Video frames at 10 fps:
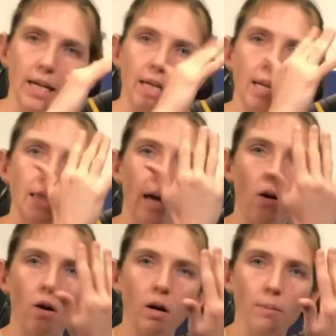get that
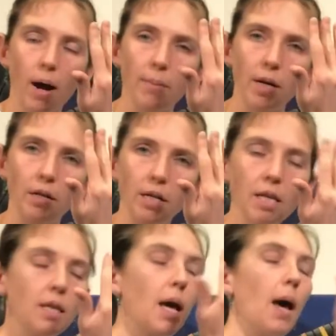arm up and
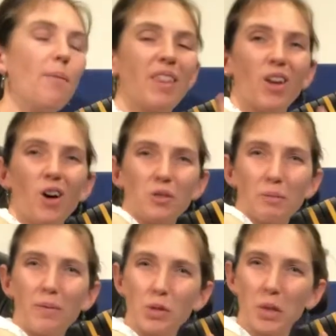underneath, but then also
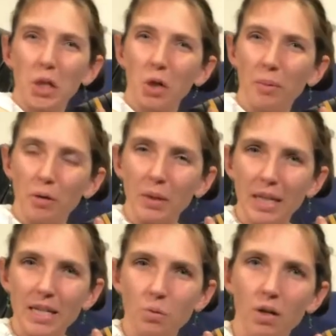maybe doing a little bit of
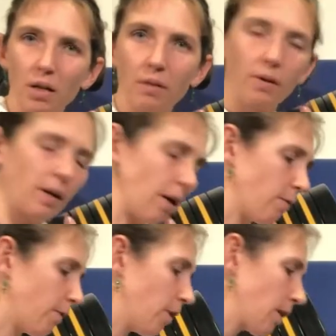release work here
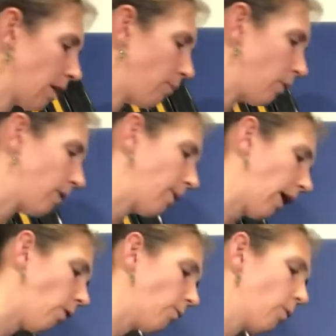first can really be
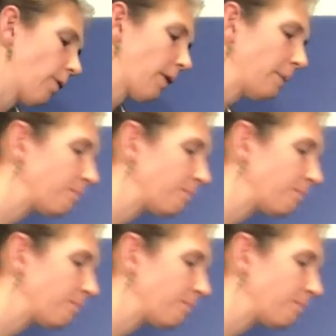helpful with it.